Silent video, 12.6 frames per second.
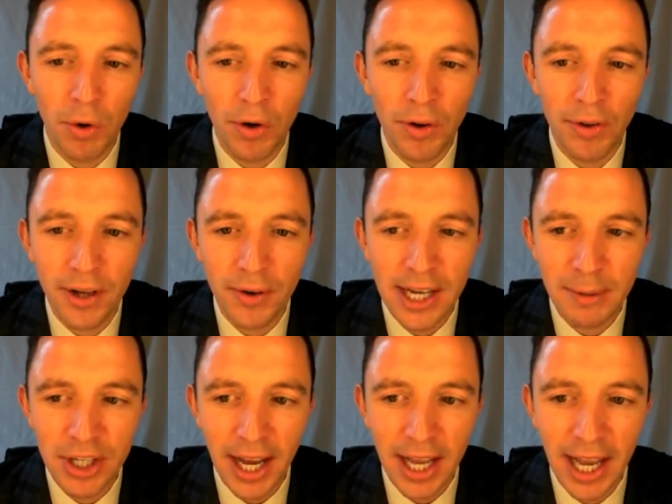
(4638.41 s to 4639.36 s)
Okay, so let me
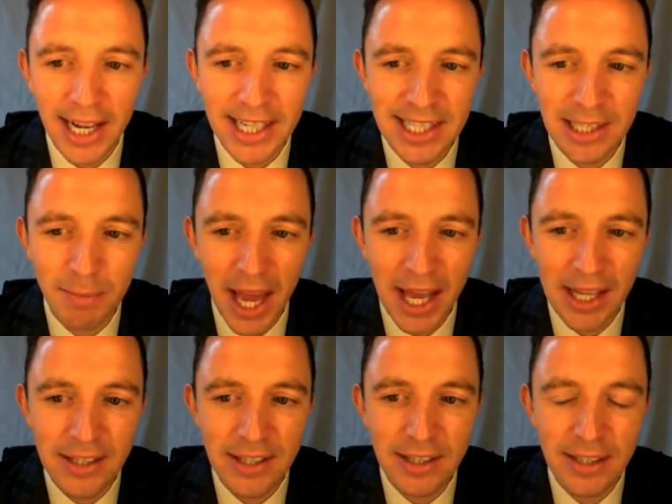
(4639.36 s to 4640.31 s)
check again. It
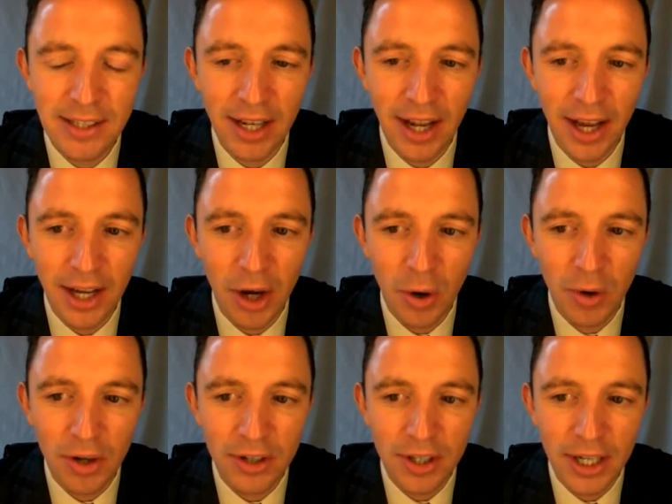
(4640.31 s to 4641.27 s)
smells like
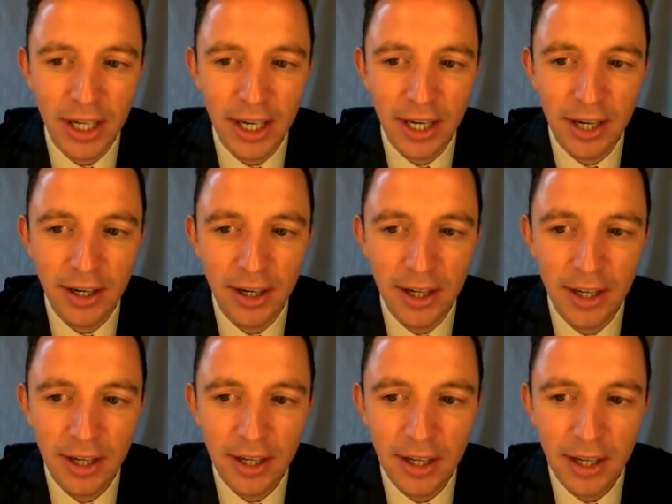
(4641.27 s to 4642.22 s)
coconut in here.
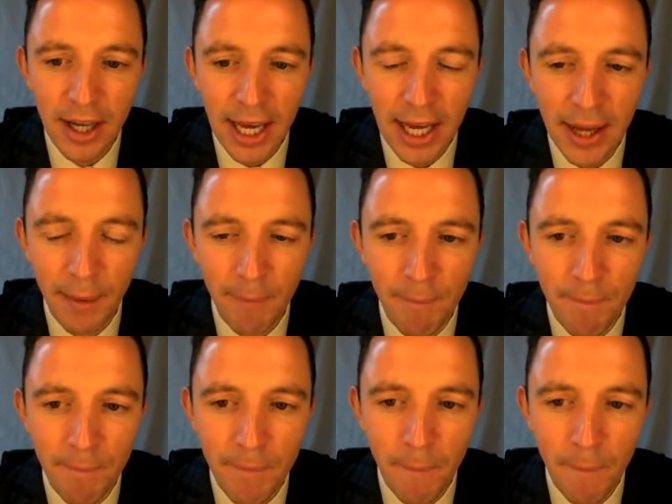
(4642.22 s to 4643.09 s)
Um,